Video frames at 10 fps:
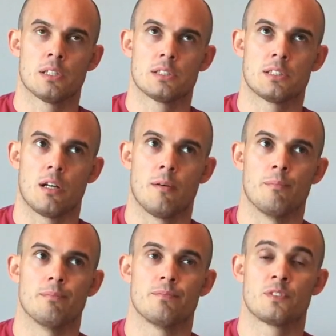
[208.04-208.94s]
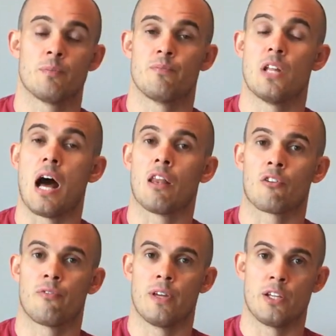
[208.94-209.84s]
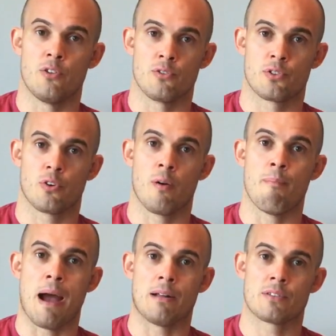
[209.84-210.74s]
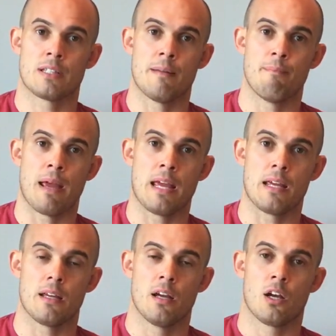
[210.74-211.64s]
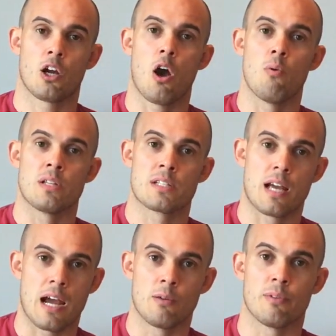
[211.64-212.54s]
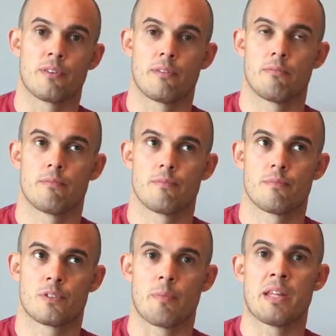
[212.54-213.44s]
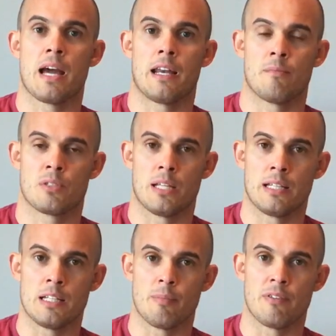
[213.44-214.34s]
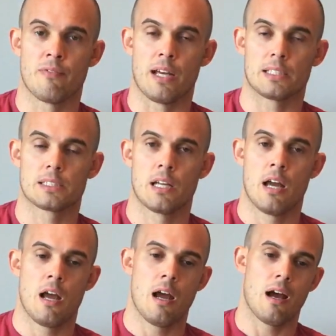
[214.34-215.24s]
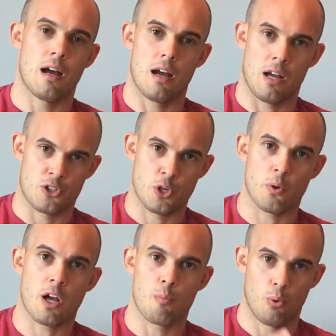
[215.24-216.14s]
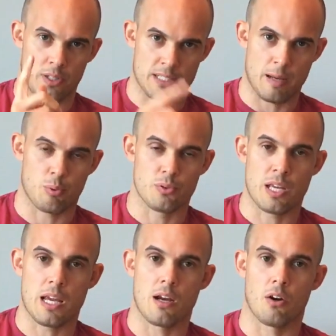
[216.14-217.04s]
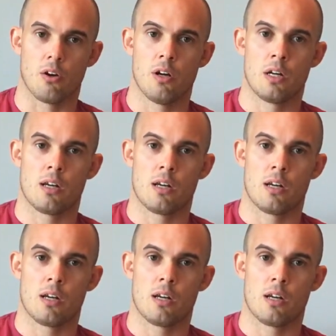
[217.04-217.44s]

some dollar figures or amounts that may coincide with some of the items that need to be fixed. I'll show a couple examples here.